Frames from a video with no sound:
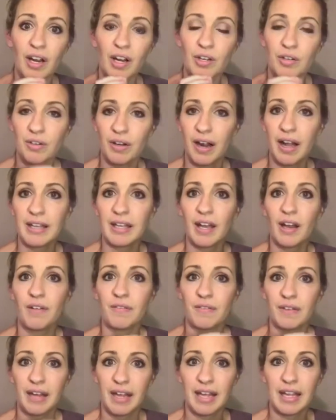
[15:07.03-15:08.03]
are crying out
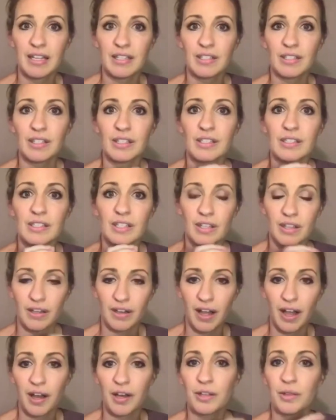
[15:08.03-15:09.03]
for answers to their
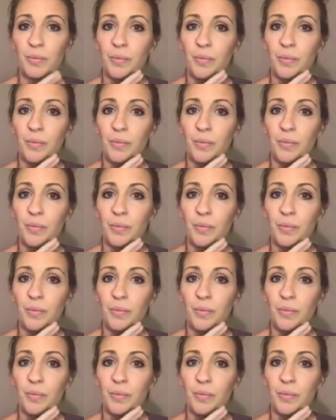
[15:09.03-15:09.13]
health?